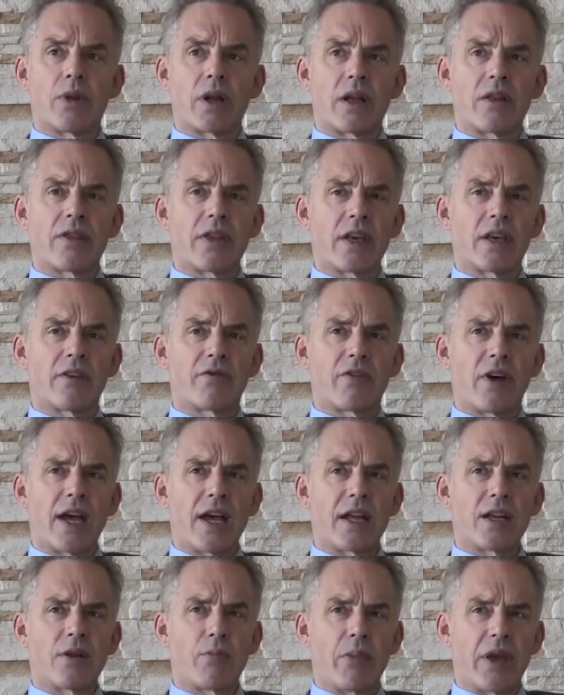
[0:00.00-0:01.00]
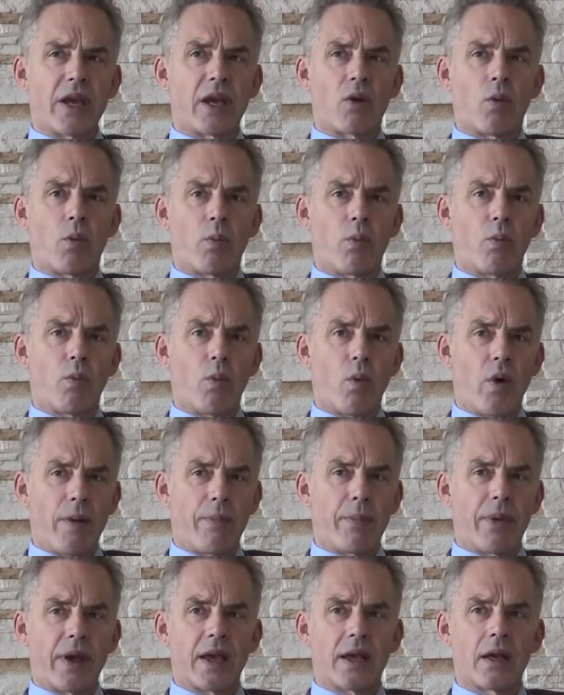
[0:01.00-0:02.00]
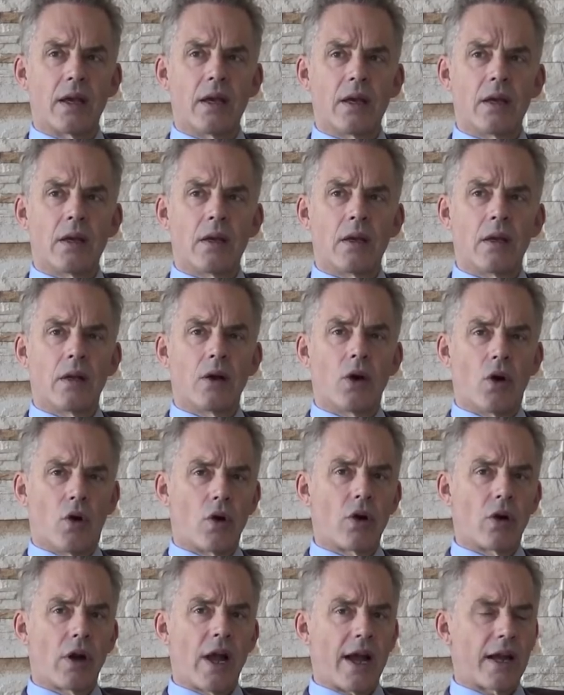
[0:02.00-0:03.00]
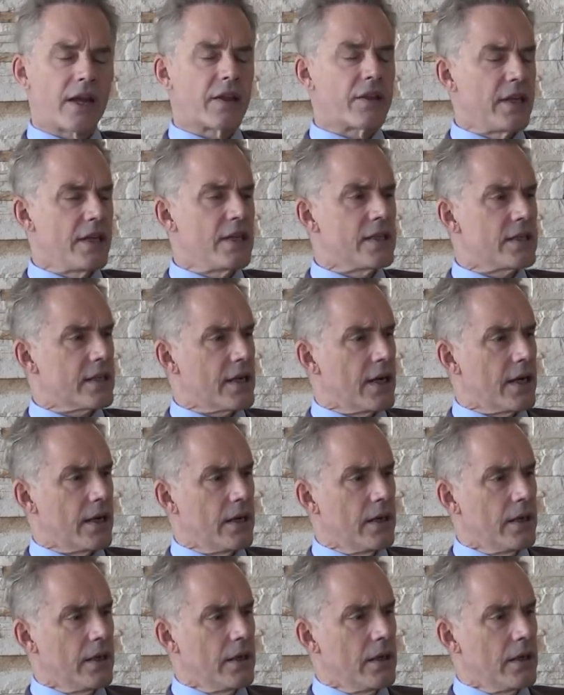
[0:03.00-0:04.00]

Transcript: but I think if I had to pick whipping or akathisia, I